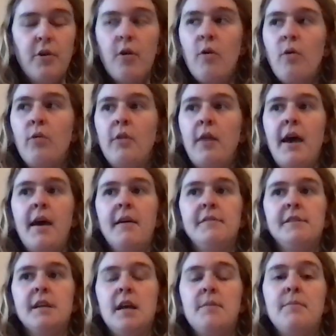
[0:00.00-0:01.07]
their whole
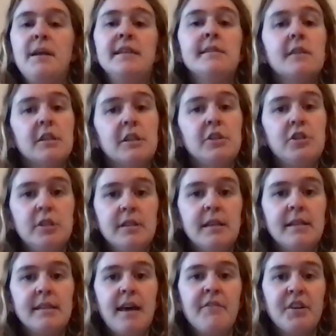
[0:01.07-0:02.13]
lives. And basically she
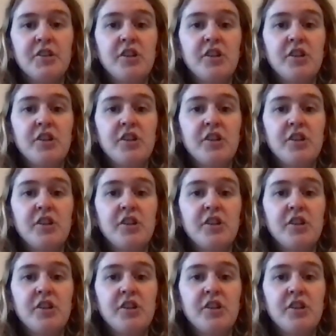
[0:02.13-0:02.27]
says having